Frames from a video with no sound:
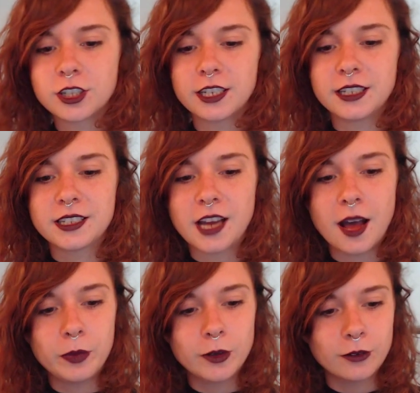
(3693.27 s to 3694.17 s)
It had
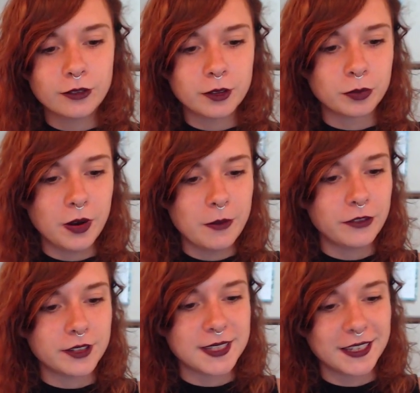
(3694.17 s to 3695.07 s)
toppled over the brim of the
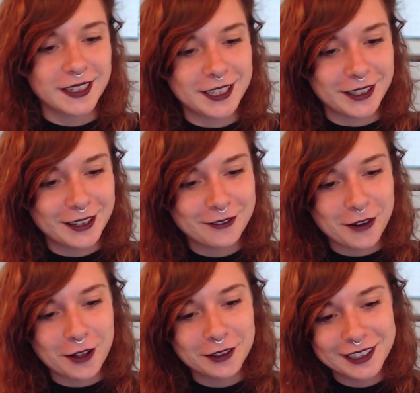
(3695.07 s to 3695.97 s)
cylinder and
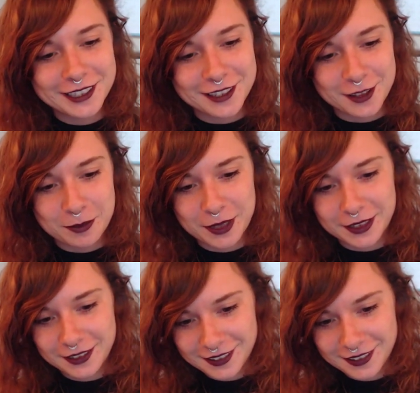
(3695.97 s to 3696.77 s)
fallen into the pit,